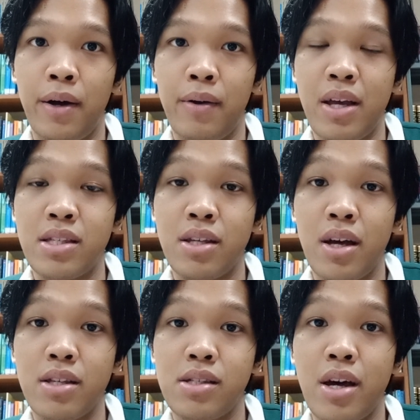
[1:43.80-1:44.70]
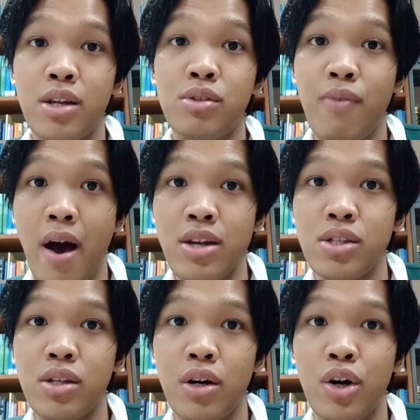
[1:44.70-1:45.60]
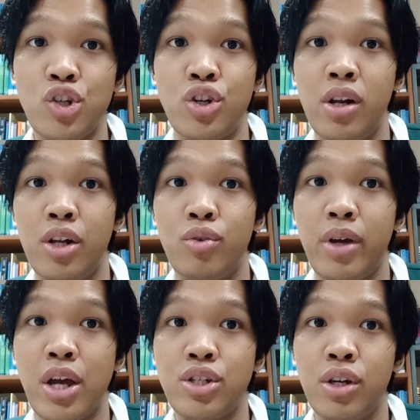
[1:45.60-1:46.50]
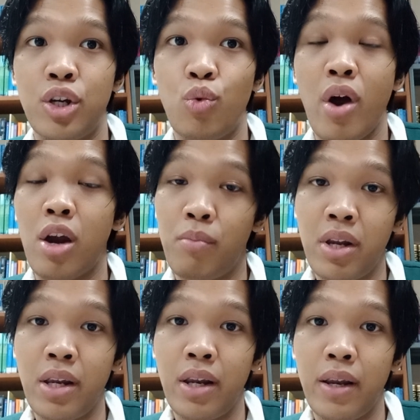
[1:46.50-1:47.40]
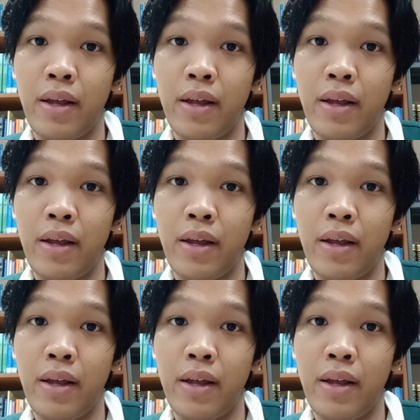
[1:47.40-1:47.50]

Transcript: is satisfies a general education requirement